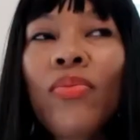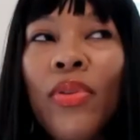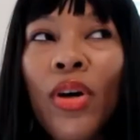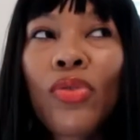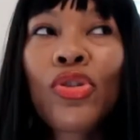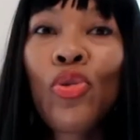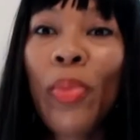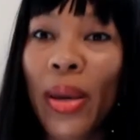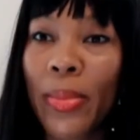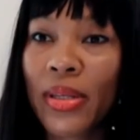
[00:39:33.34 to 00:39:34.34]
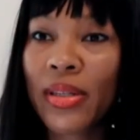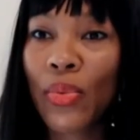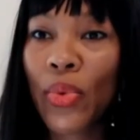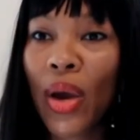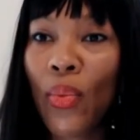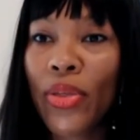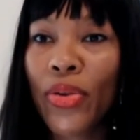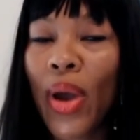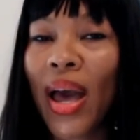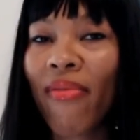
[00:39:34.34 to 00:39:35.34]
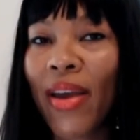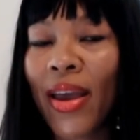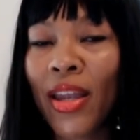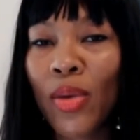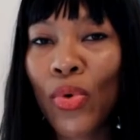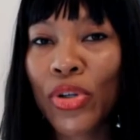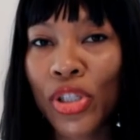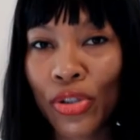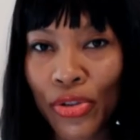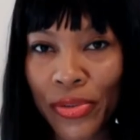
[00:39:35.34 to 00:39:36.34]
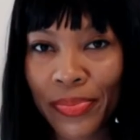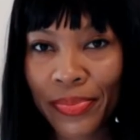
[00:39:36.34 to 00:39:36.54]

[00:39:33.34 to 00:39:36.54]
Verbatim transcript: those two babies and what I went through, I haven't had any more children.